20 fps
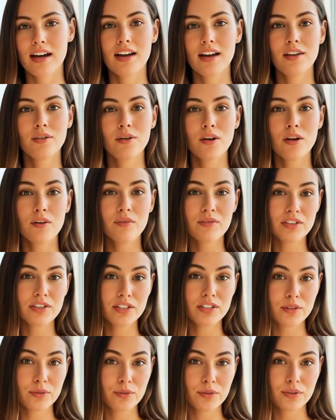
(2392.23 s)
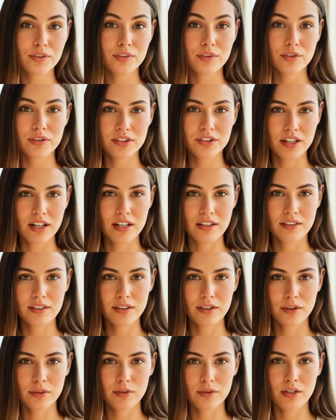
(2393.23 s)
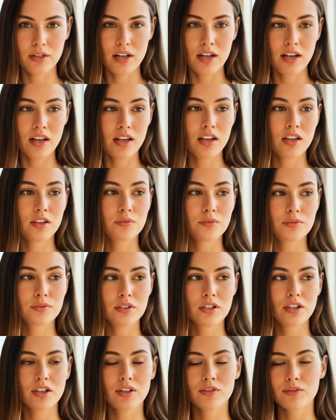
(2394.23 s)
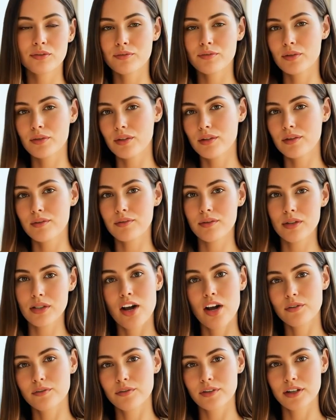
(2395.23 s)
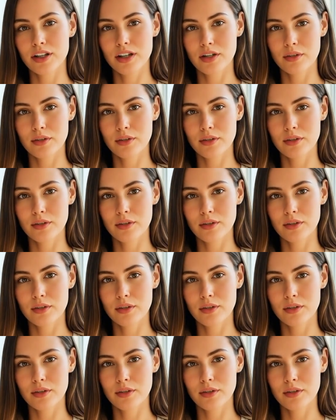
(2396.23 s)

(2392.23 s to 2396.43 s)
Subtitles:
"My client is prepared to acknowledge paternity," his lawyer began.